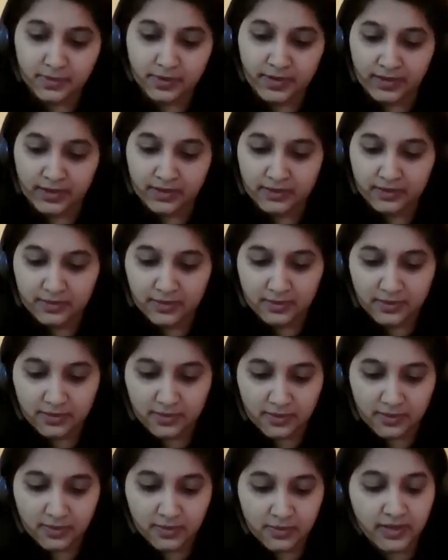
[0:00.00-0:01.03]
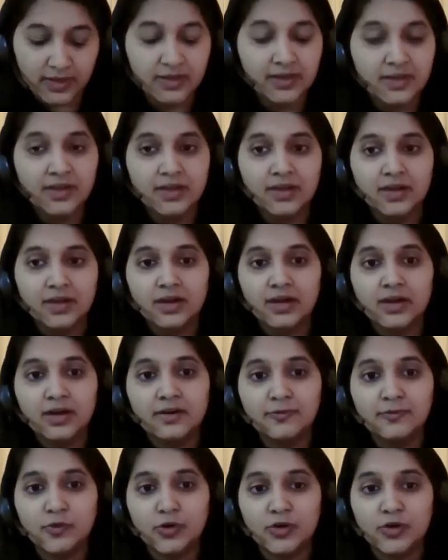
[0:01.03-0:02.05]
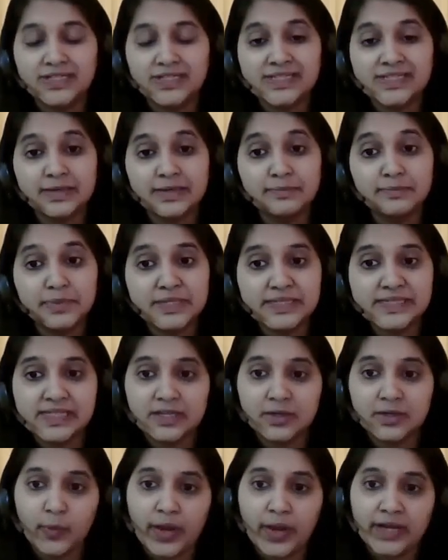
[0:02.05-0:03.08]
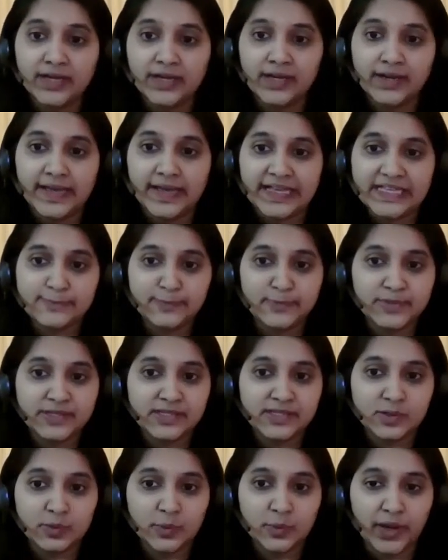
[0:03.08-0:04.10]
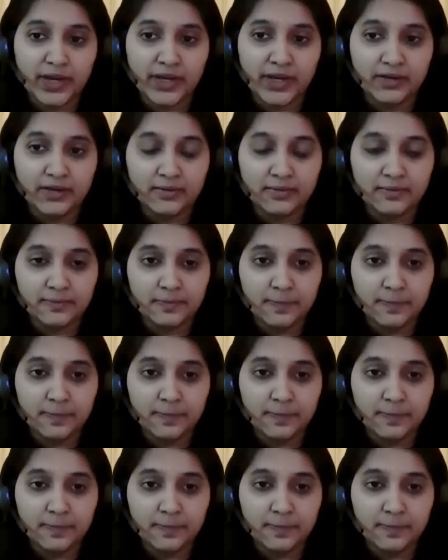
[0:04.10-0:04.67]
Okay. Okay. What is implicit wait and explicit wait?